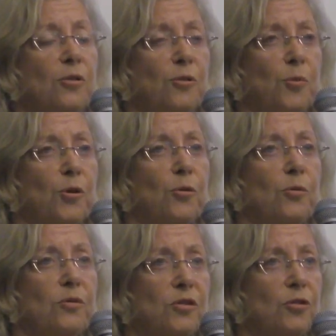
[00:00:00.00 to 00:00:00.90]

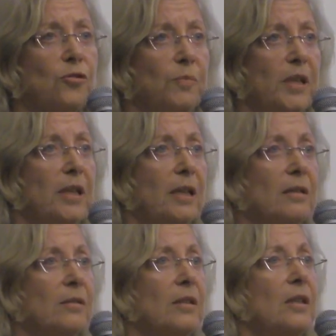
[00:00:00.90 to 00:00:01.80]
through social media.
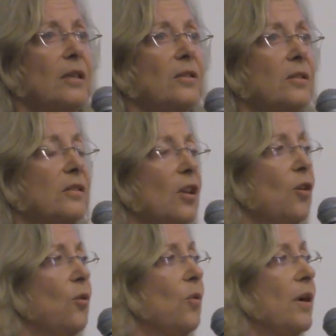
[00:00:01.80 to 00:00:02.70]

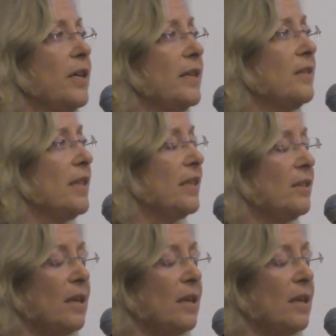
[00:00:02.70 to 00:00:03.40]
So it, it,